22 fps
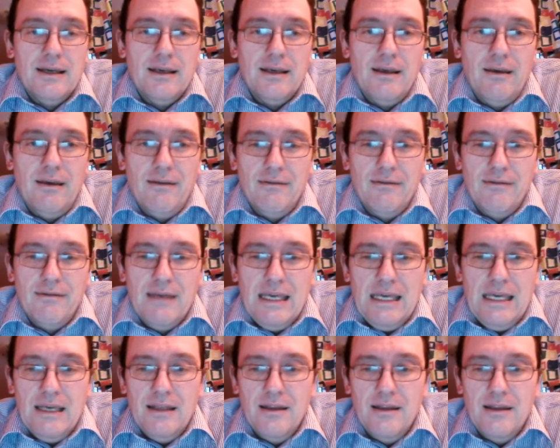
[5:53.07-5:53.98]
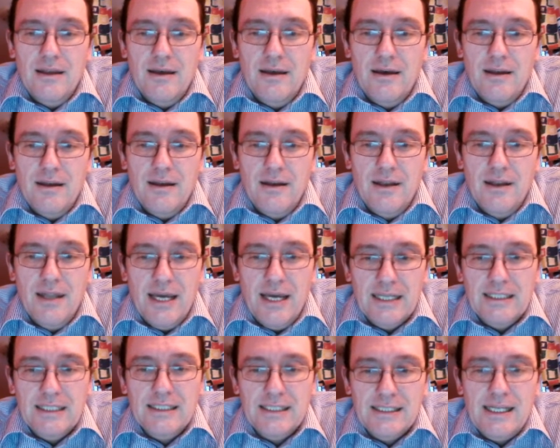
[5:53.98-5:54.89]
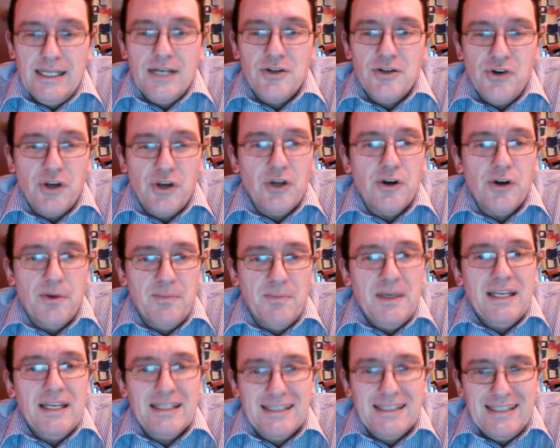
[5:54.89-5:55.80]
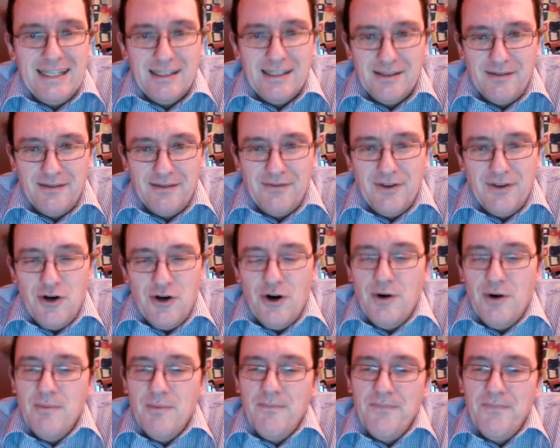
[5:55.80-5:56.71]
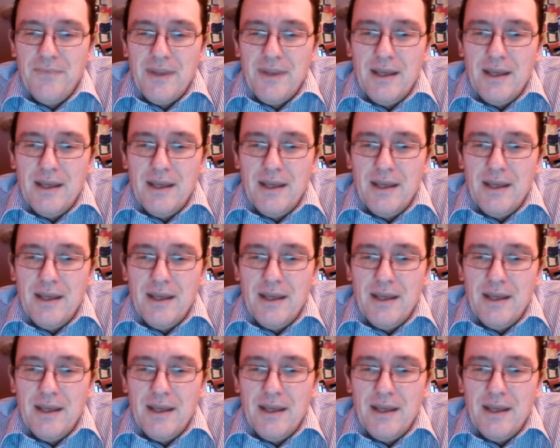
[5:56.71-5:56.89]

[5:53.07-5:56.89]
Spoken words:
in the 19th century European sense of the term,